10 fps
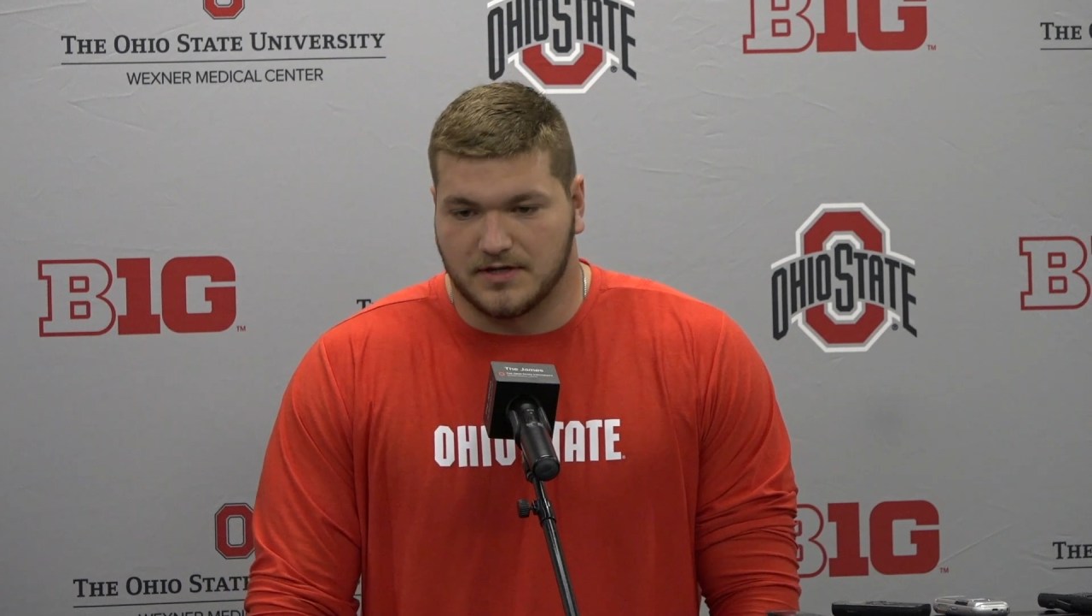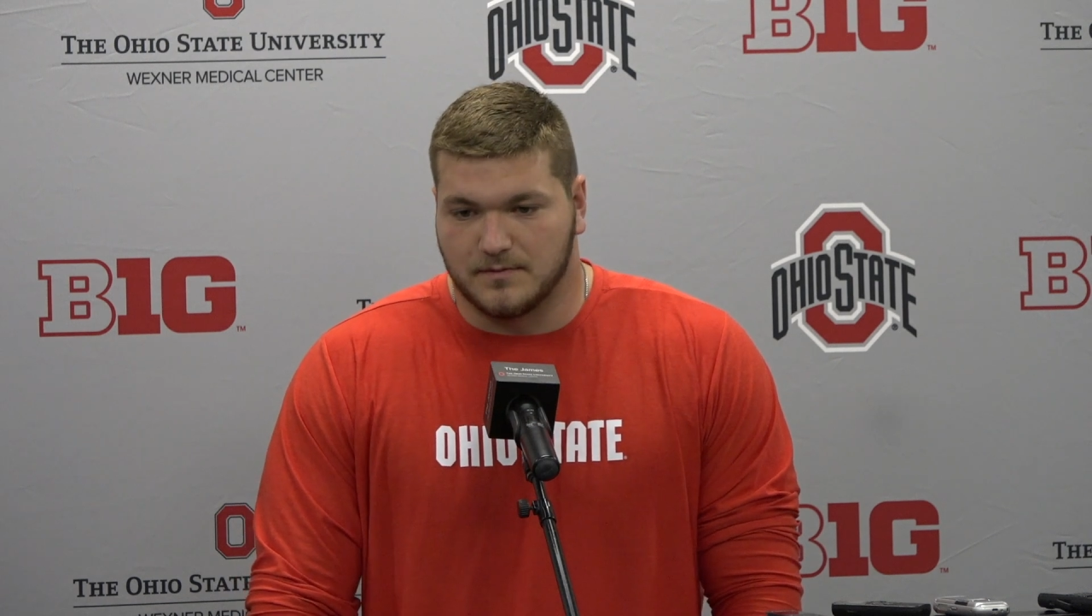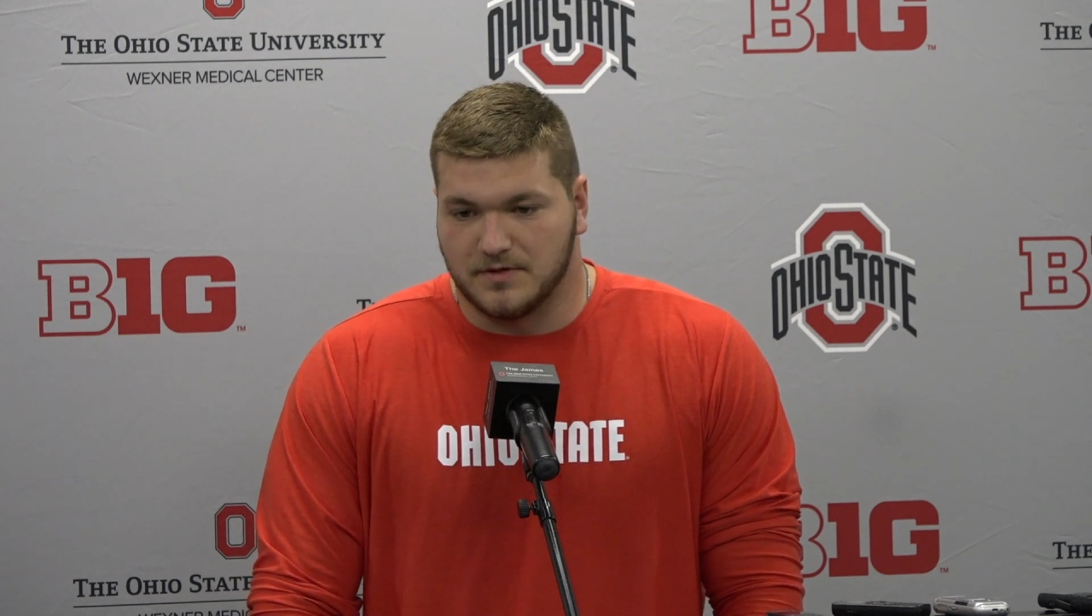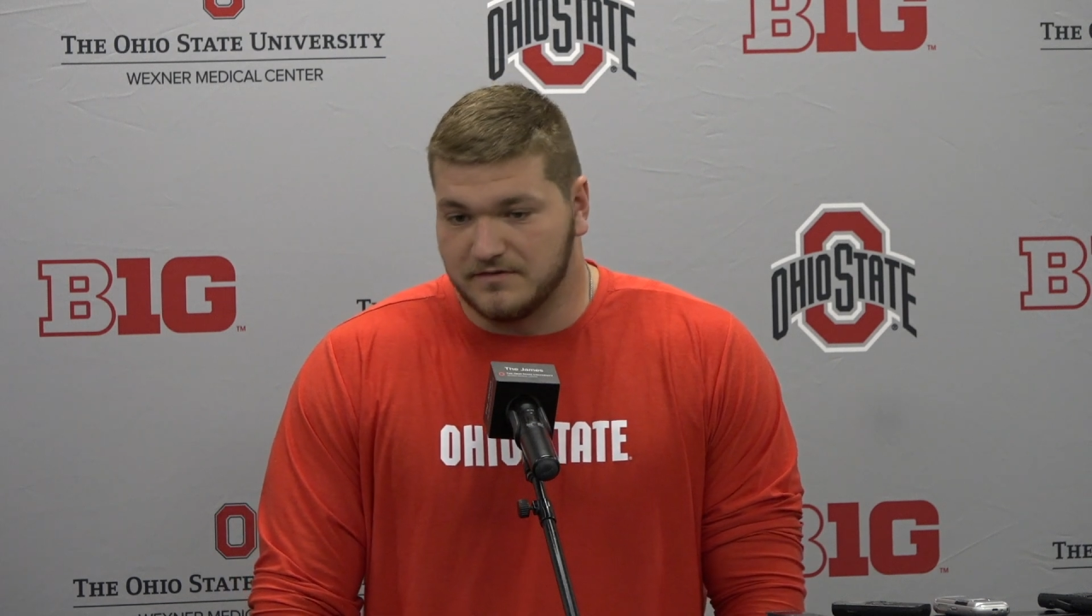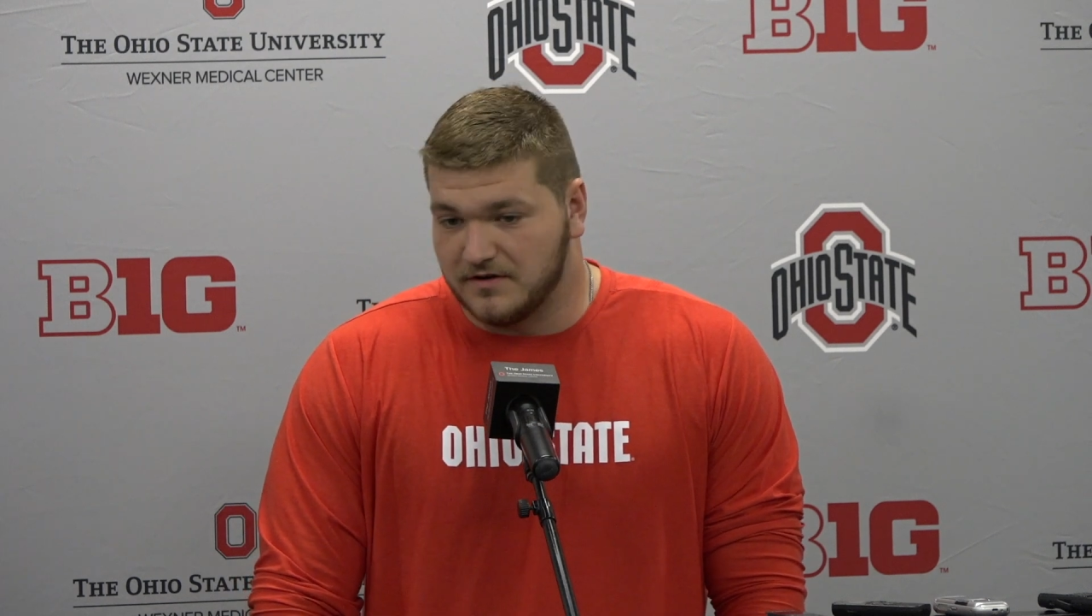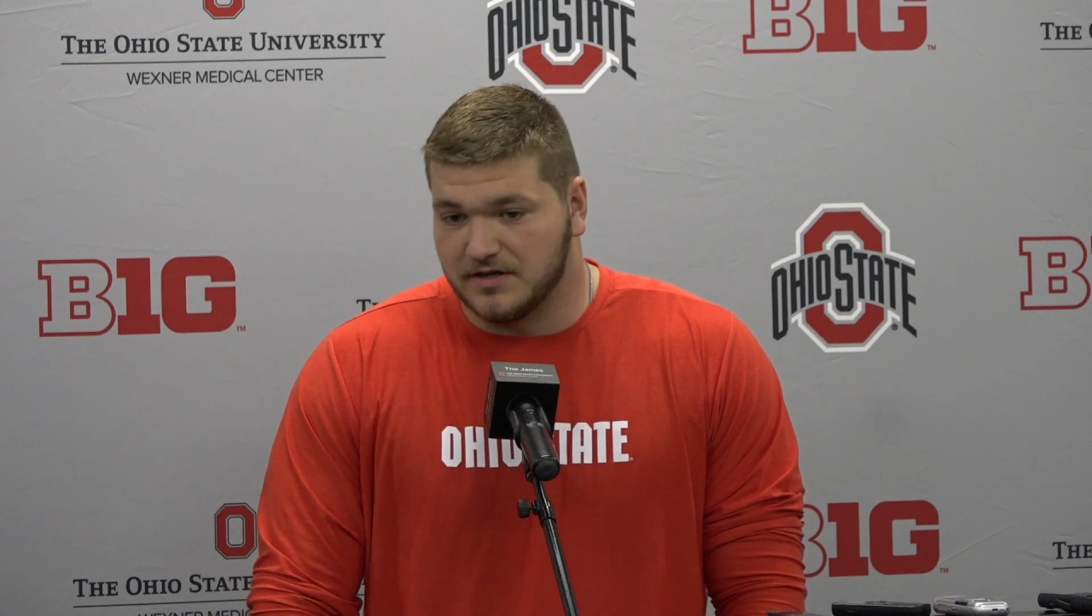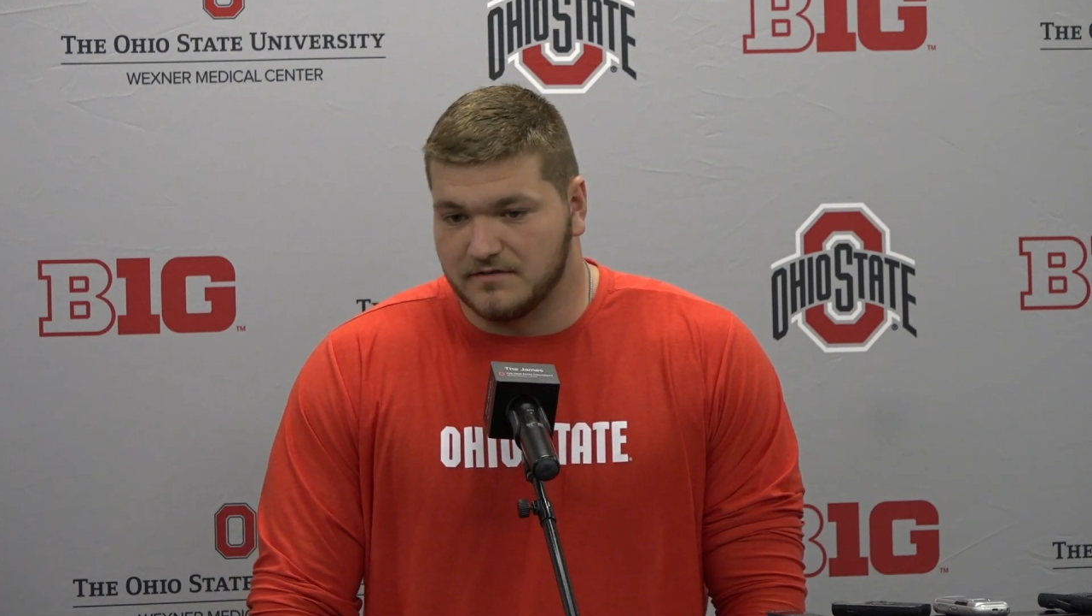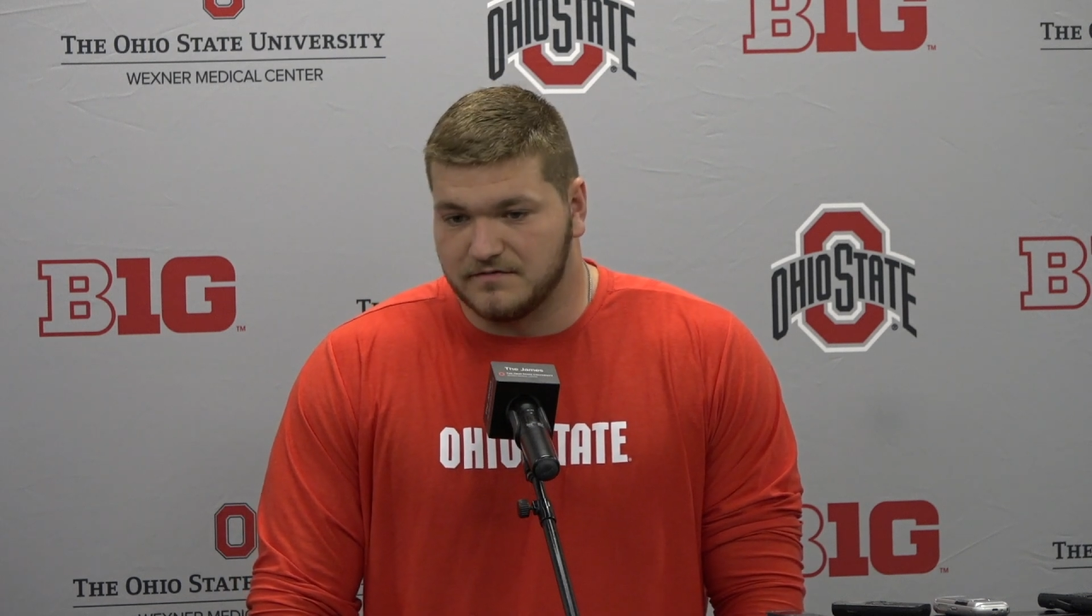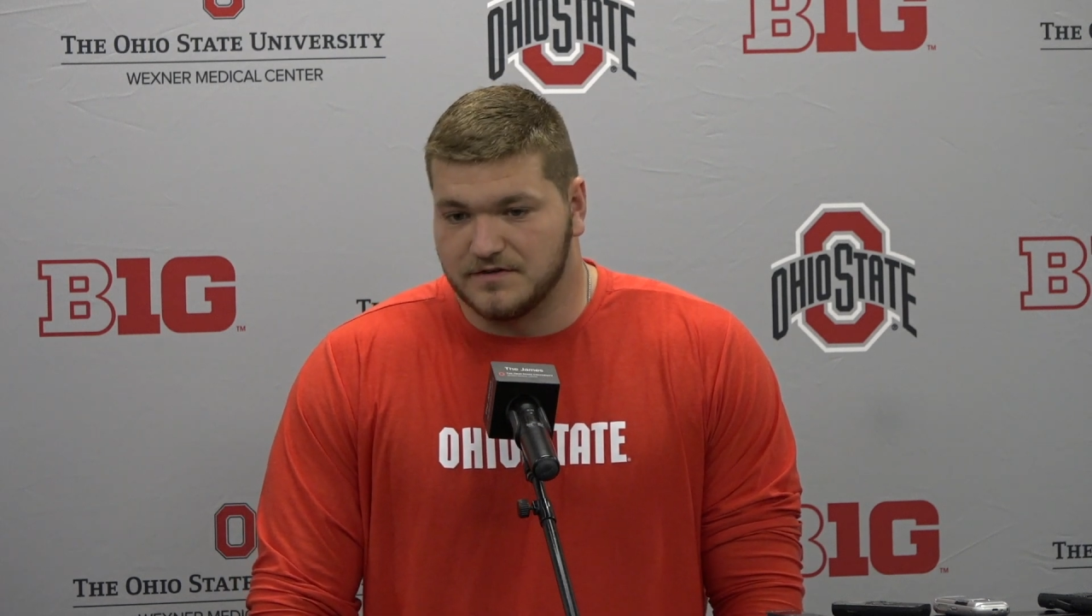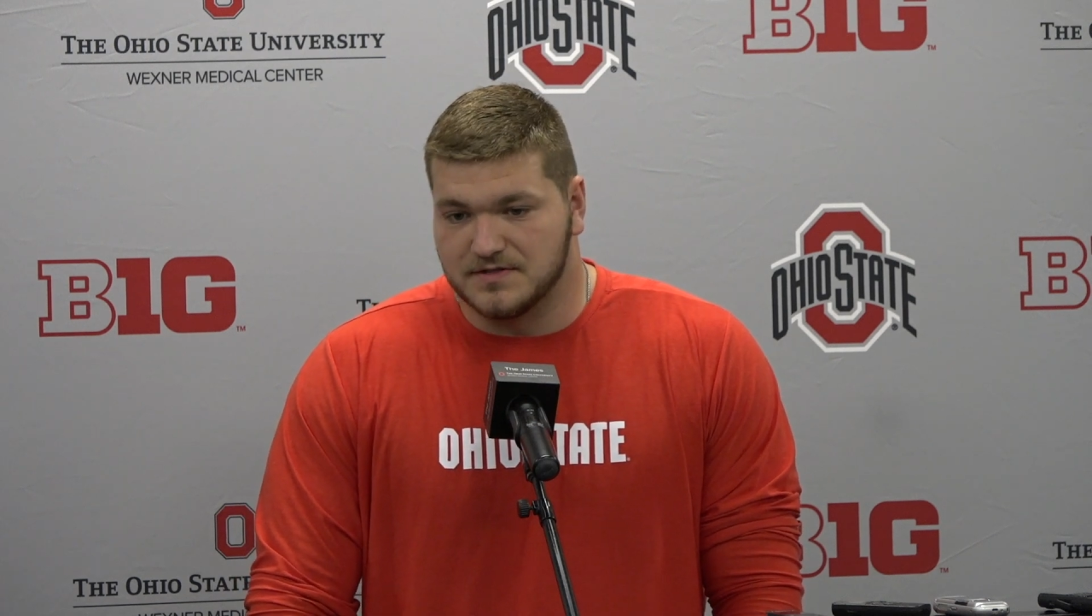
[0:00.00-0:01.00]
it can be very
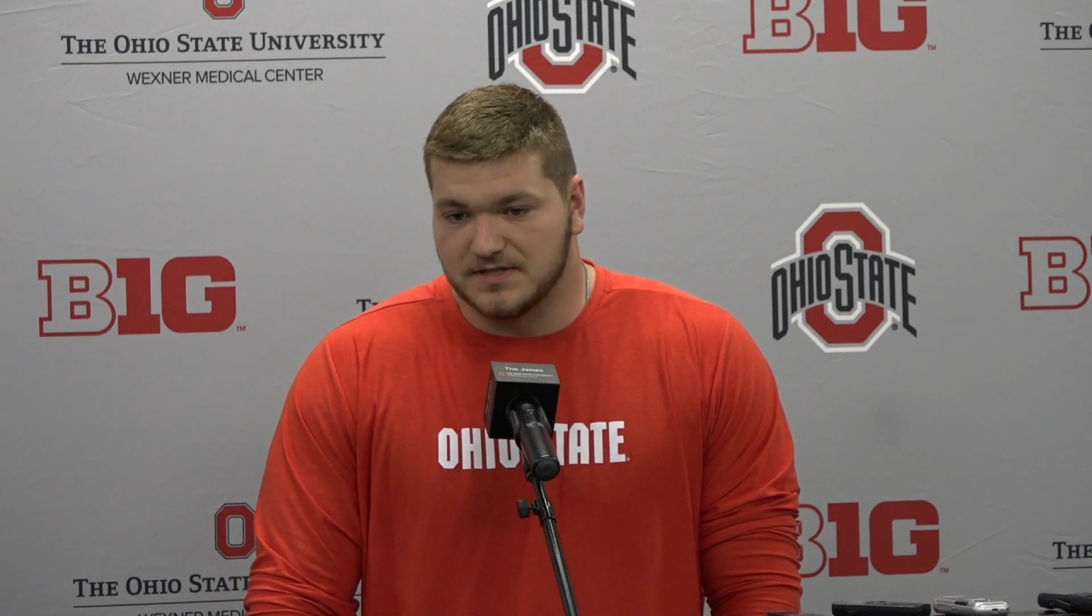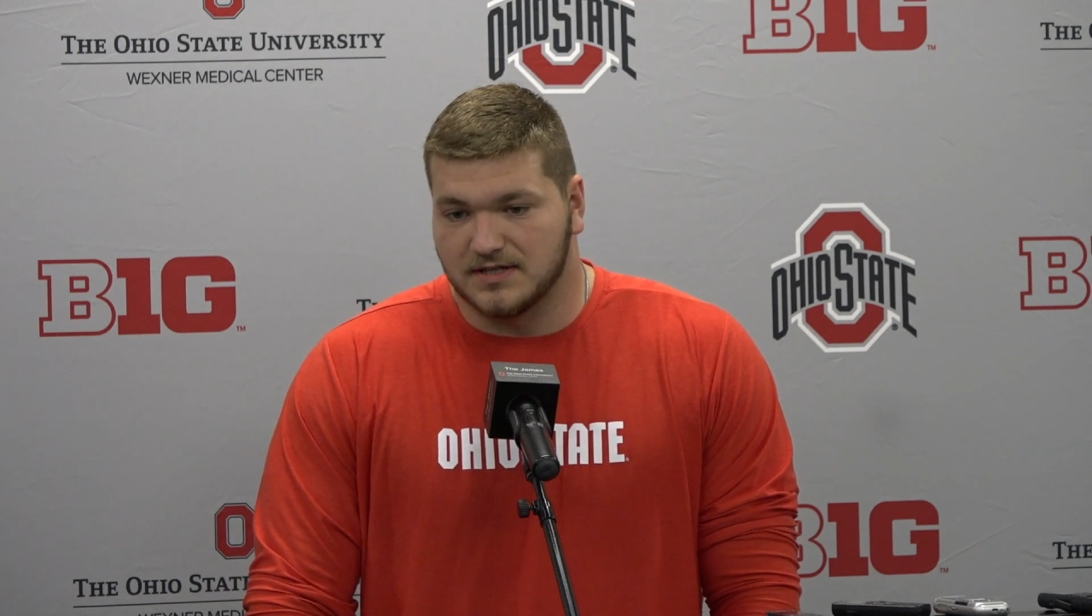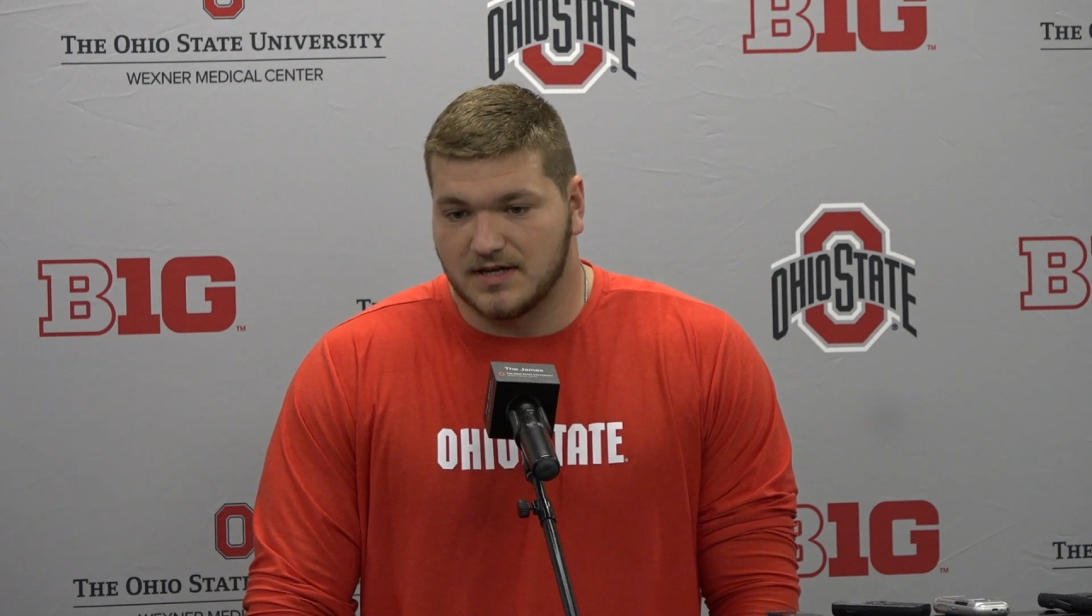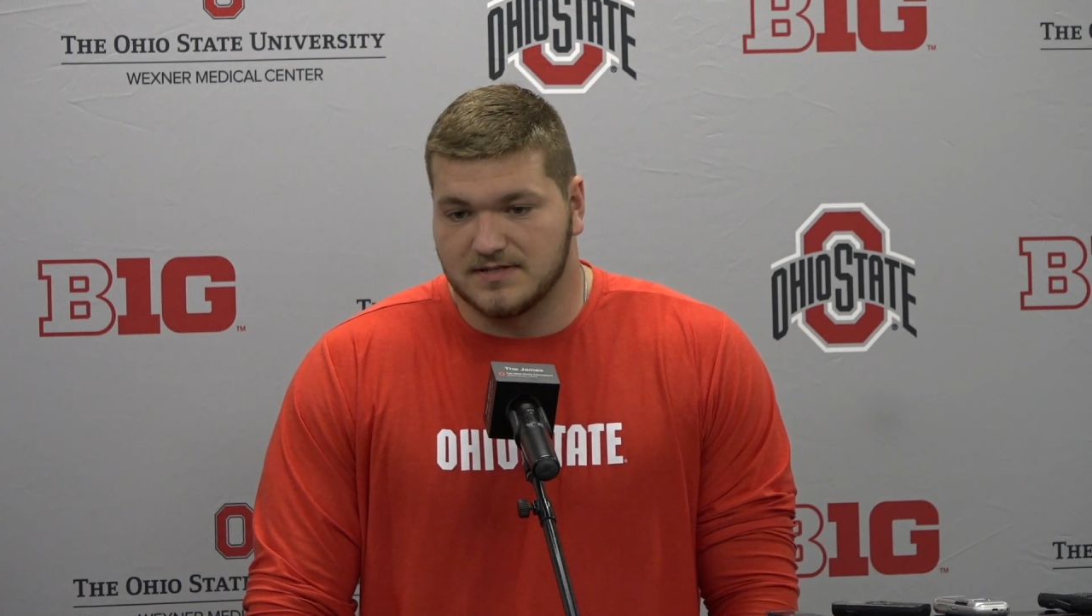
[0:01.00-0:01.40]
confusing